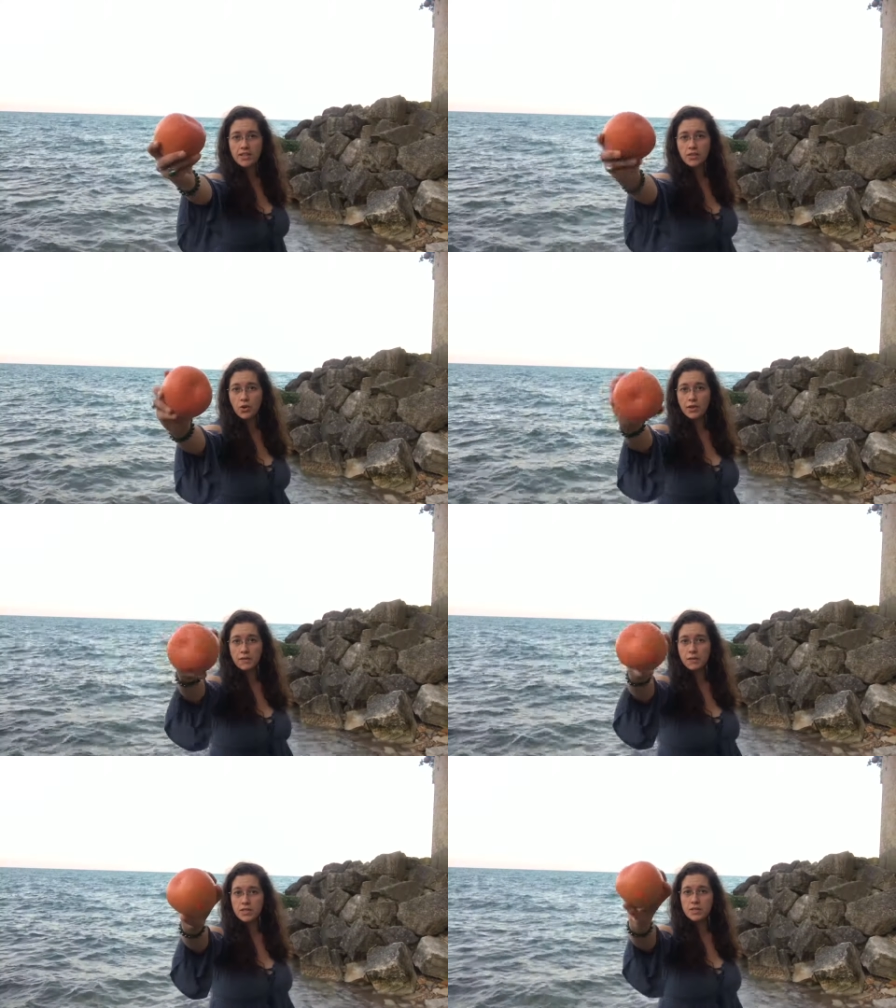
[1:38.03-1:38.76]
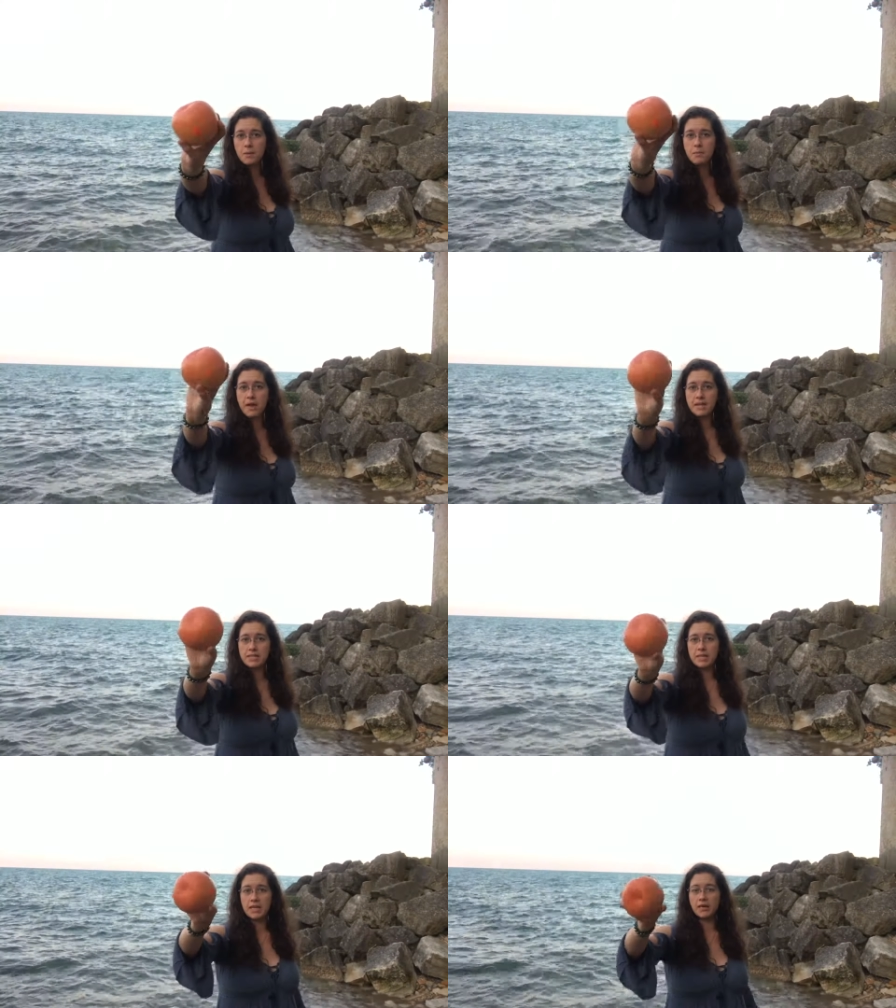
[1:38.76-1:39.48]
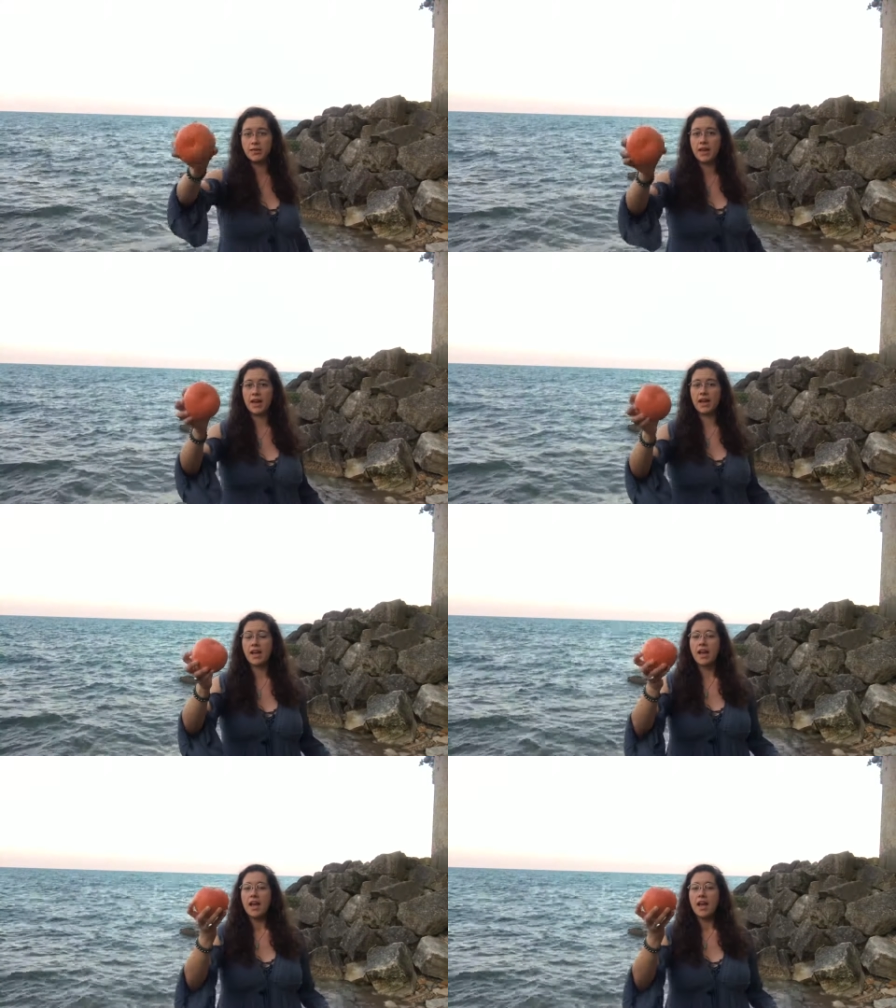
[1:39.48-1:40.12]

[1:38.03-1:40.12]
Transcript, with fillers: This grapefruit is amazing, okay?